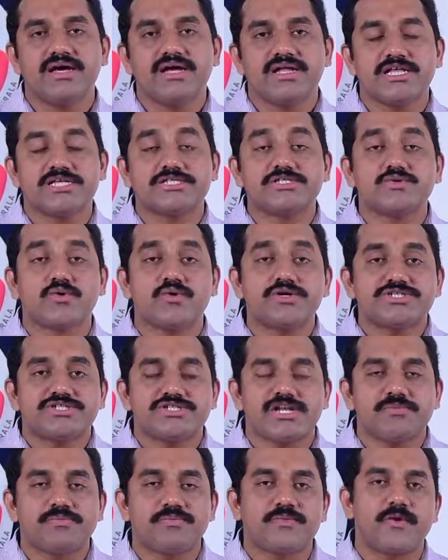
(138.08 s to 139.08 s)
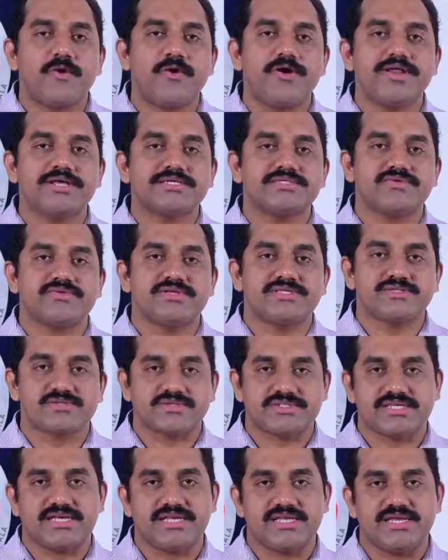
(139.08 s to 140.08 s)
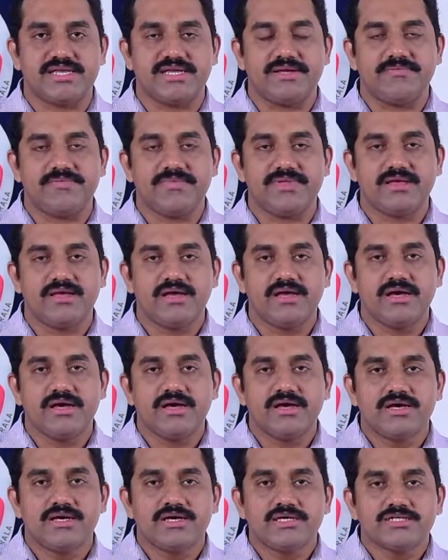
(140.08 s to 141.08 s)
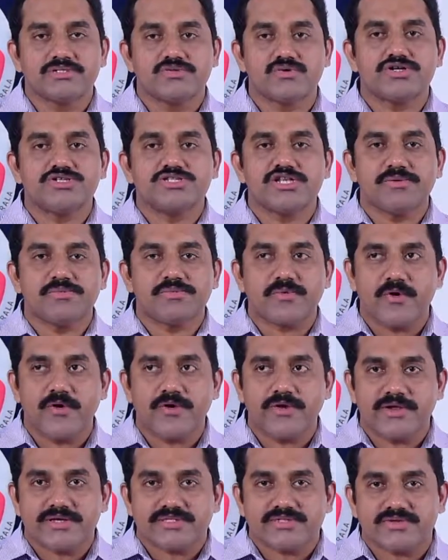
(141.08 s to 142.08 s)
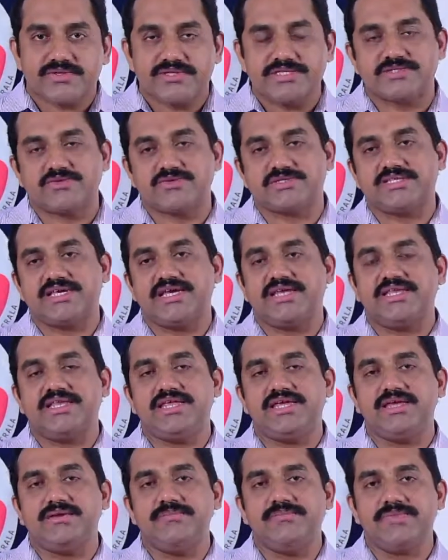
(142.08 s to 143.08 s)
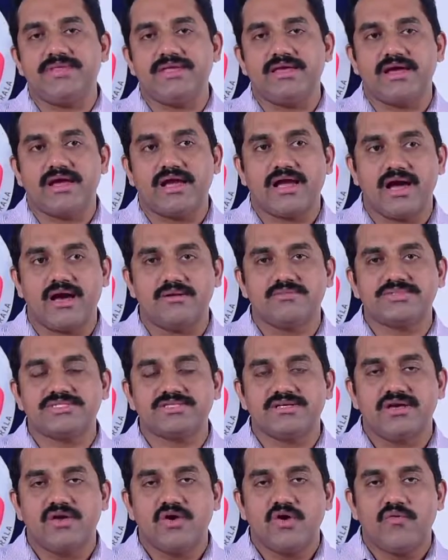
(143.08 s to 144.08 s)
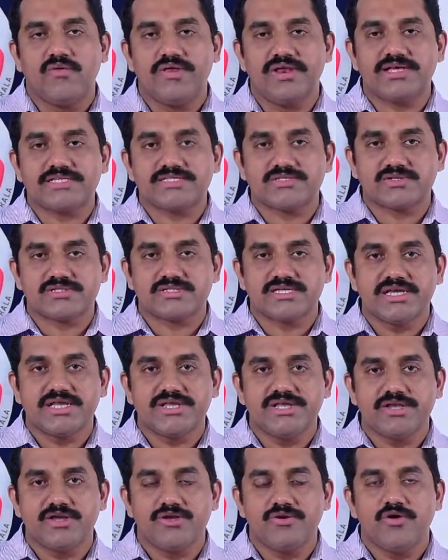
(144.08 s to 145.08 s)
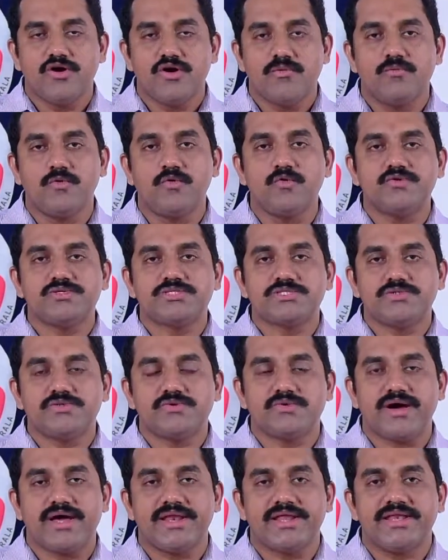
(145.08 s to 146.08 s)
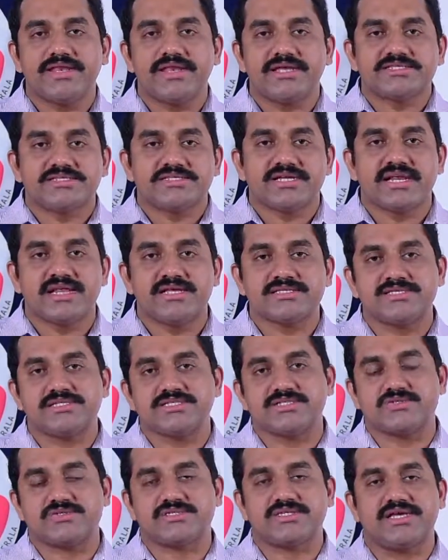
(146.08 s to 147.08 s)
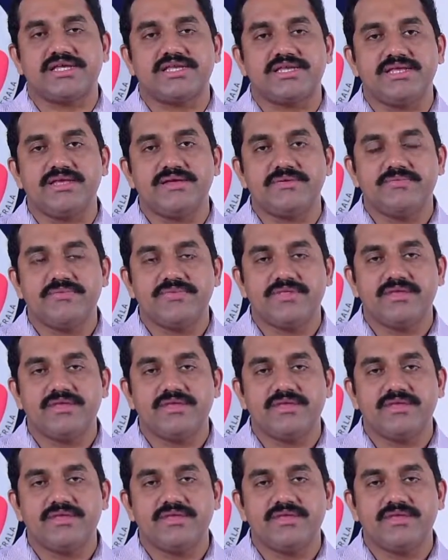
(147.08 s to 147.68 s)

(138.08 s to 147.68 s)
the social progress of the society. Social progress of the society comes when a society moves to an industrialized society.